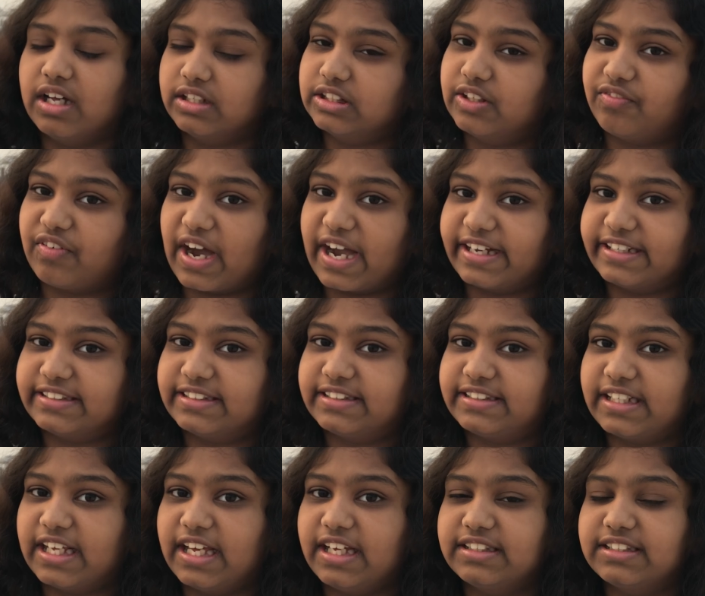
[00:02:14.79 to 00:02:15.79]
The virus
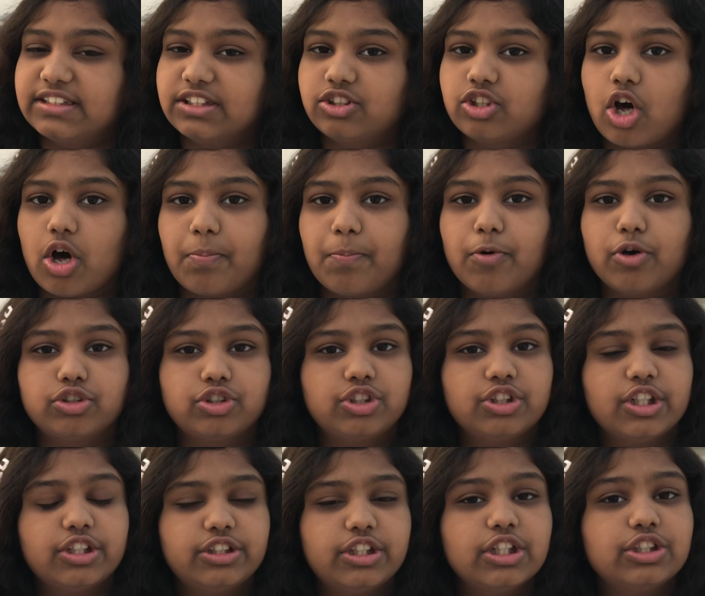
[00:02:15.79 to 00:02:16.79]
takes this
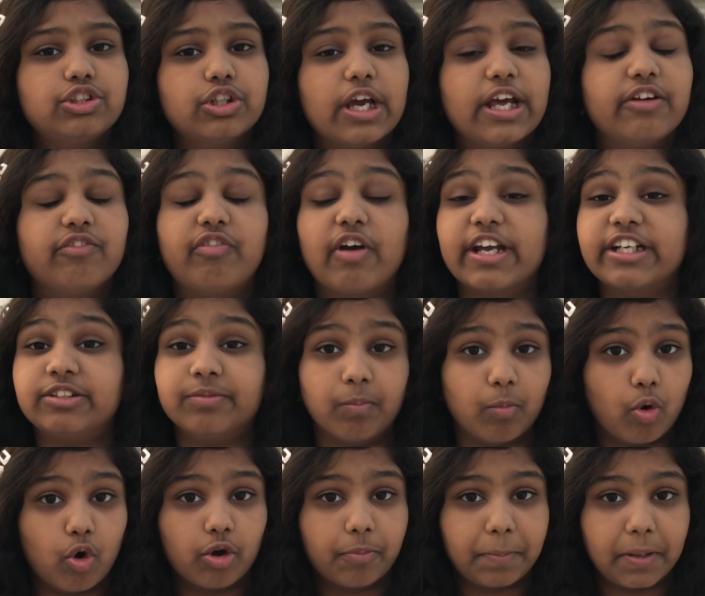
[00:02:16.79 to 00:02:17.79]
opportunity to infect
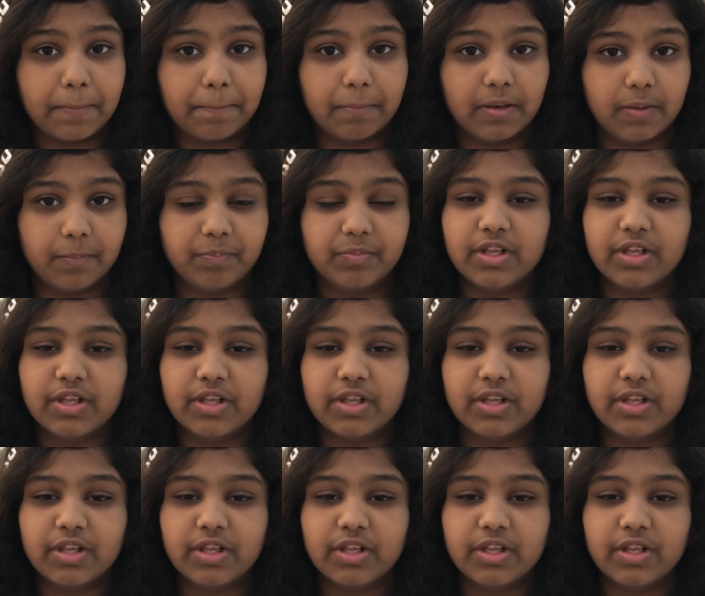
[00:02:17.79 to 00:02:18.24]
more people.